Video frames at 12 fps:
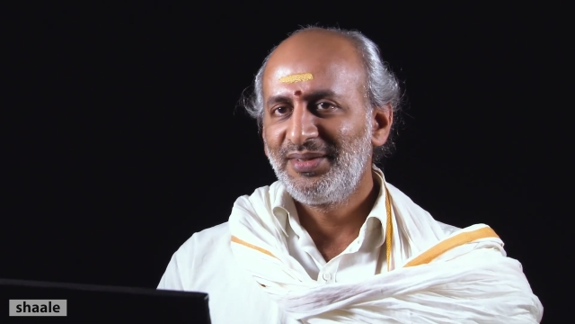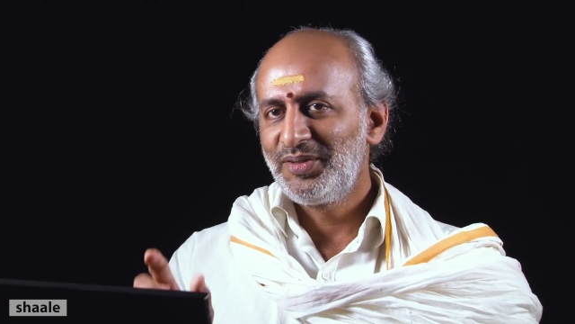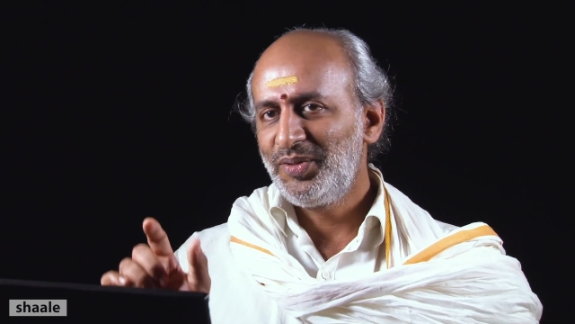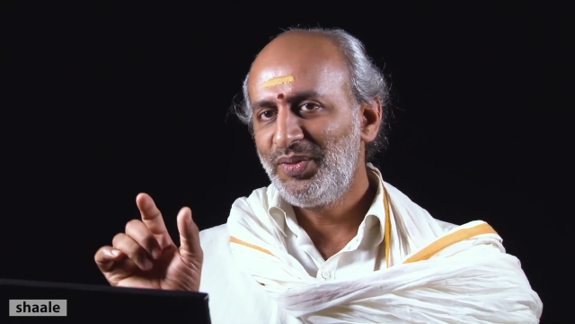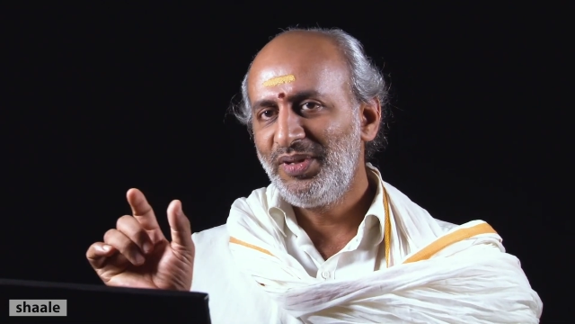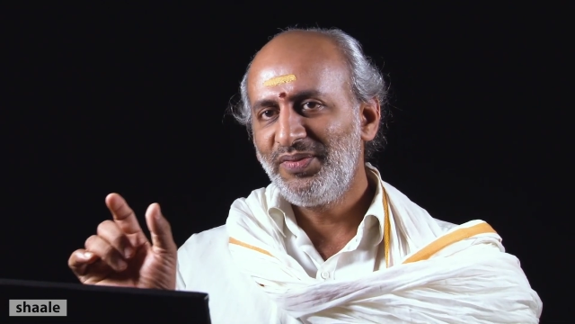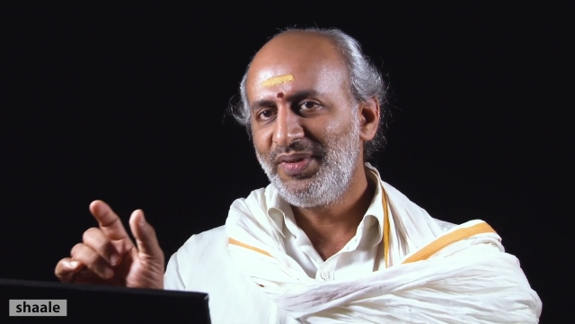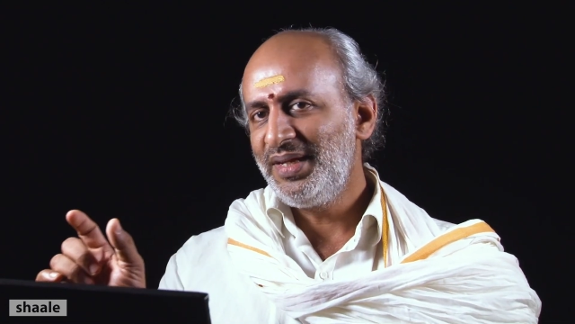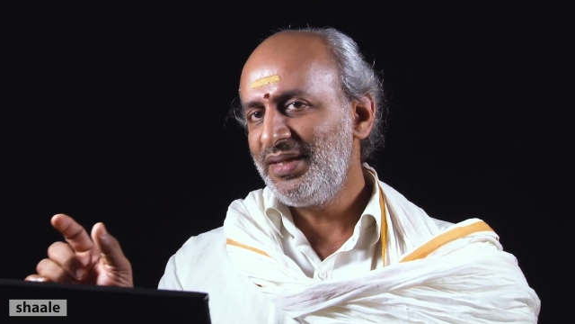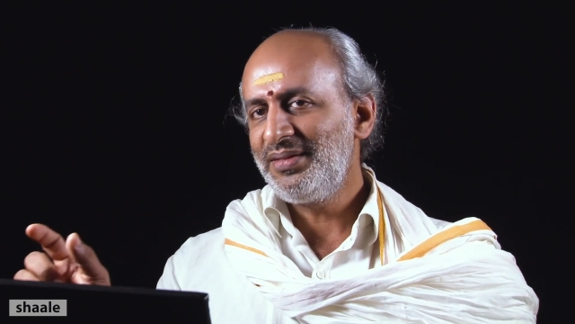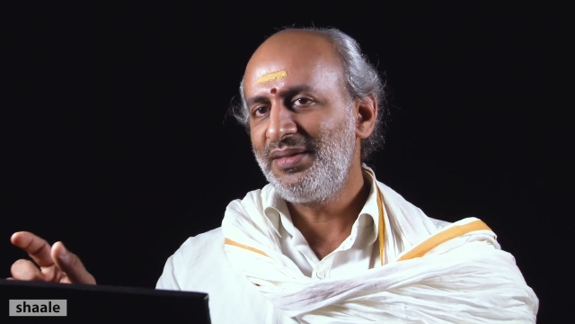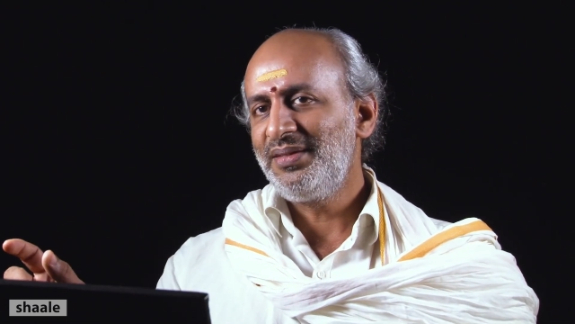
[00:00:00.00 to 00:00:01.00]
So, you
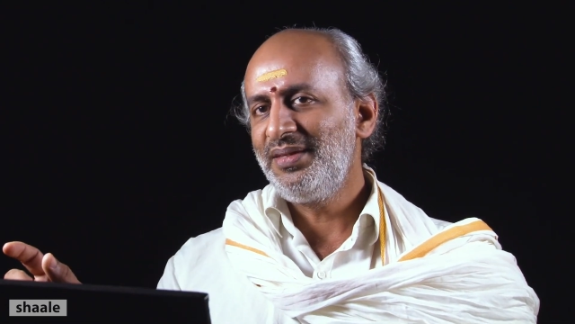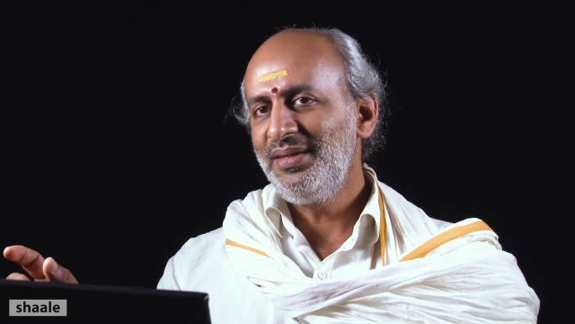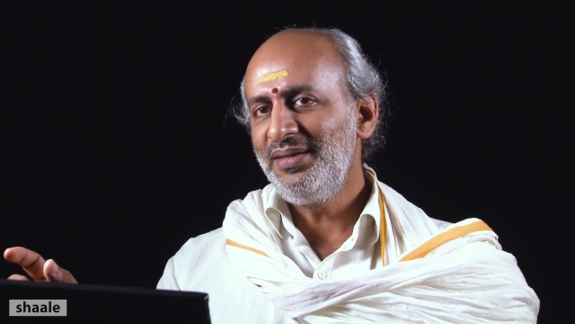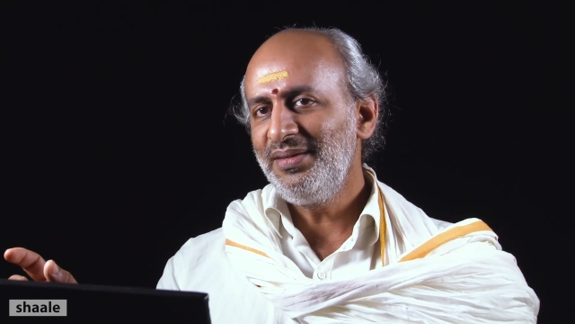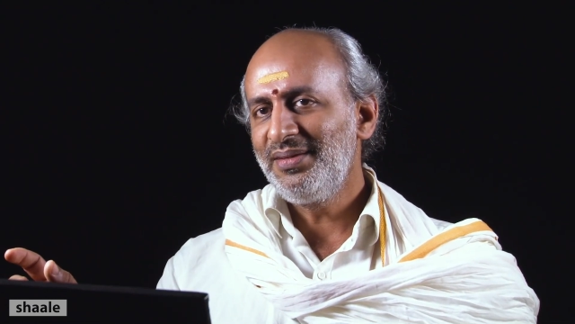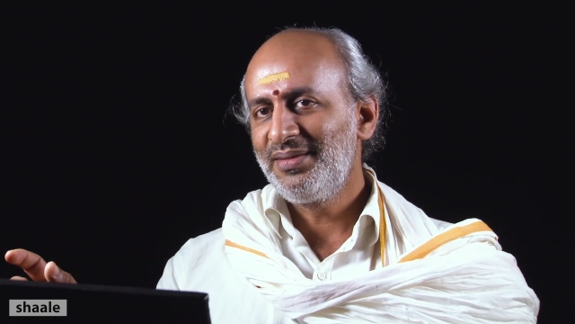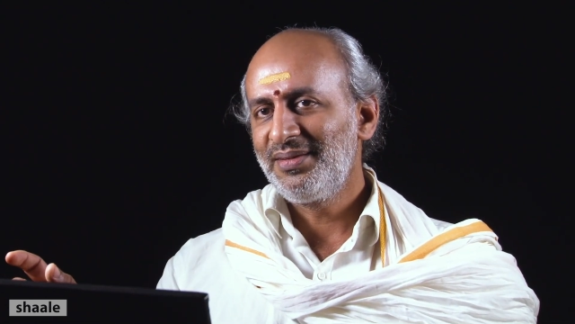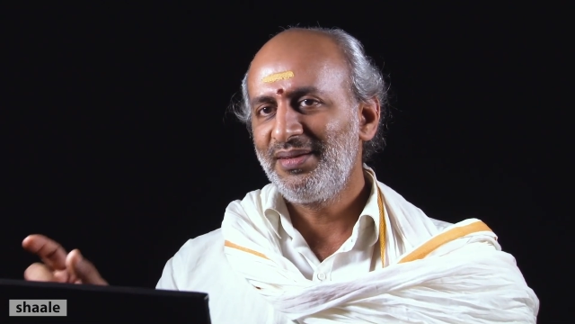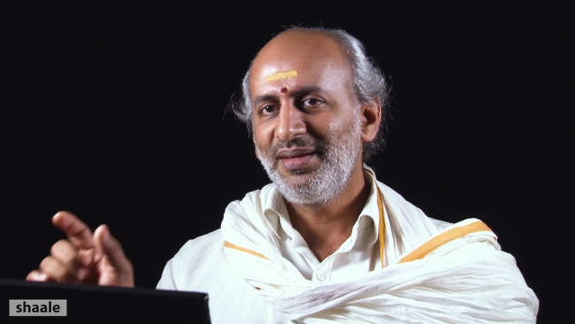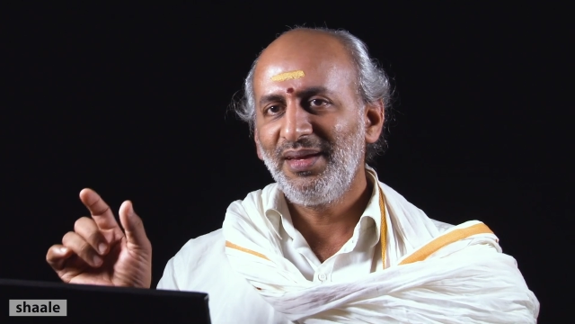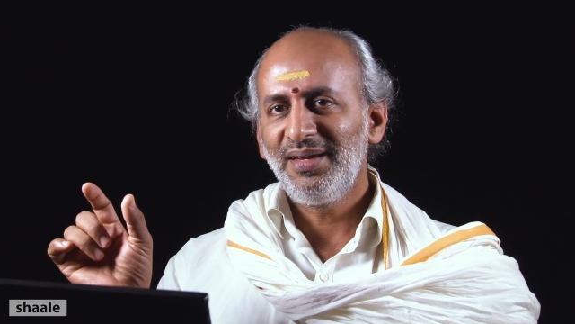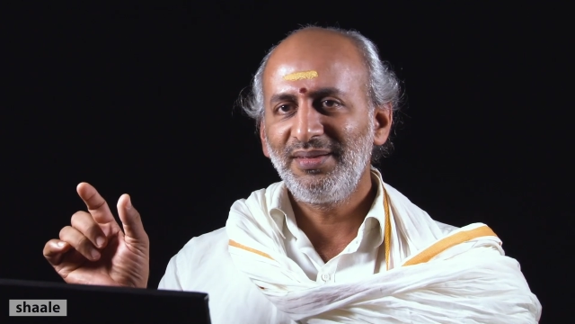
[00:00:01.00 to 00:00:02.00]
define a Tithi
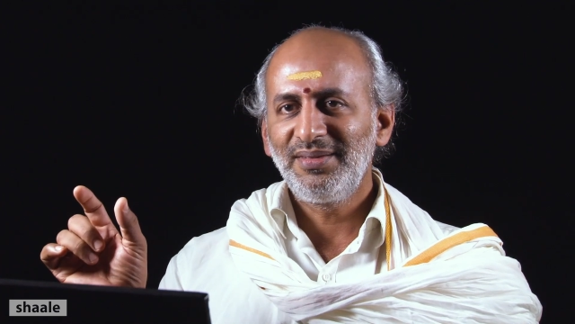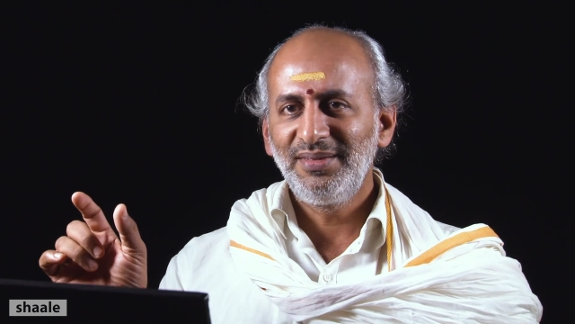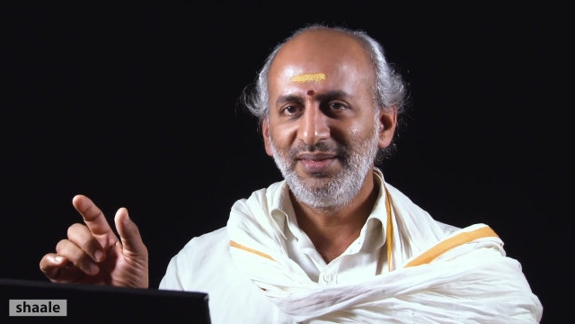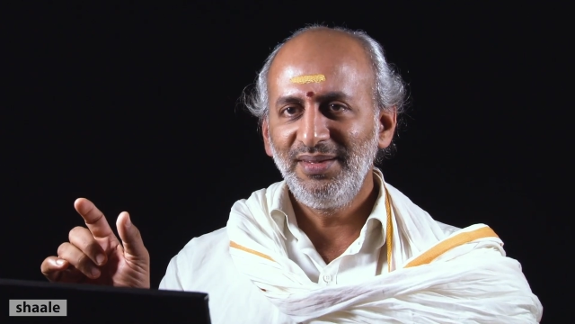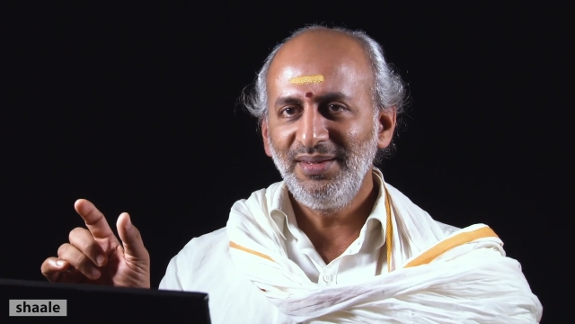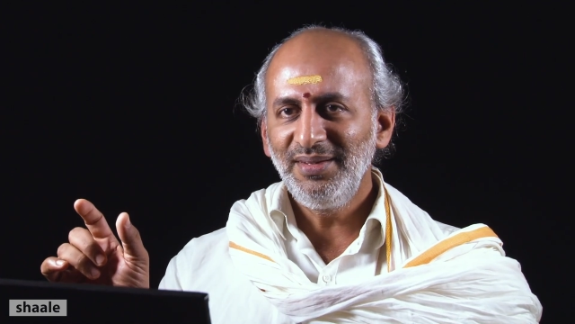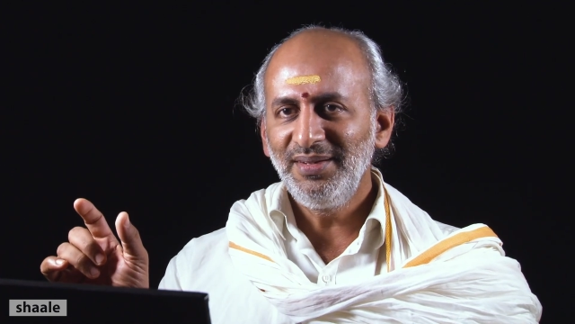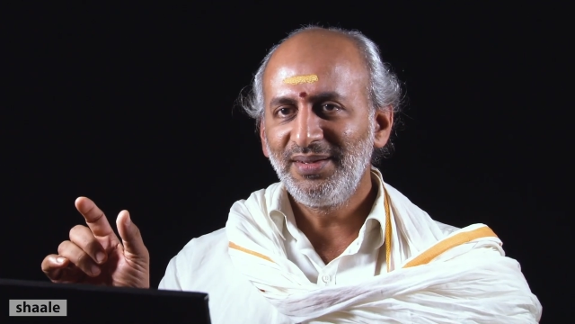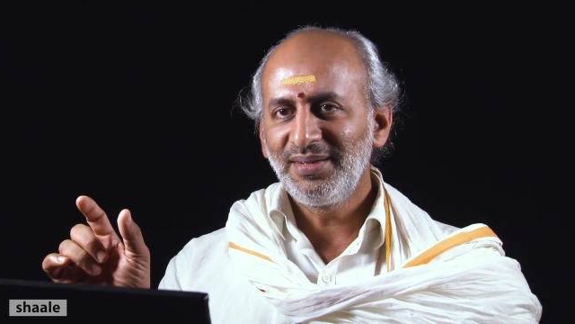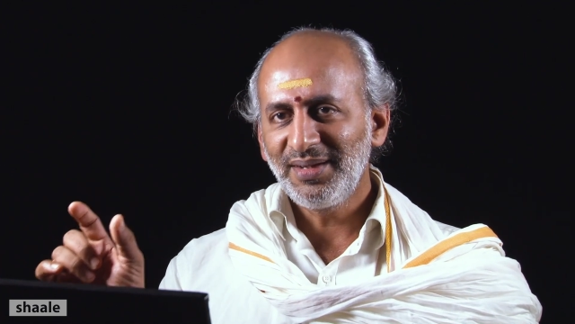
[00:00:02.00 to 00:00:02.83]
as the